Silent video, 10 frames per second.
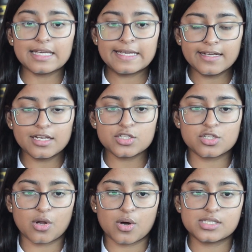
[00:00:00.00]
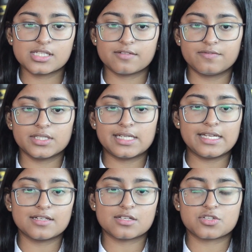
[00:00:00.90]
English law
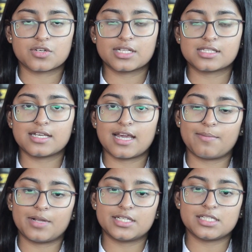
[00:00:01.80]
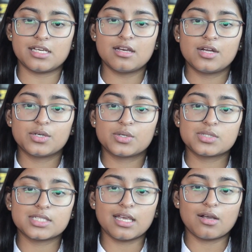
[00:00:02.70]
severely restricts the ability to
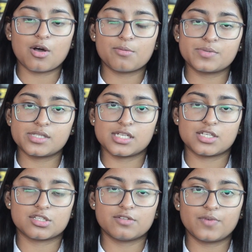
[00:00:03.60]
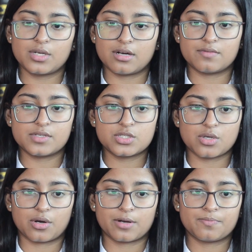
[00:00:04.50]
seek compensation for nervous
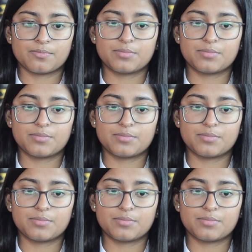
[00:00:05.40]
shock,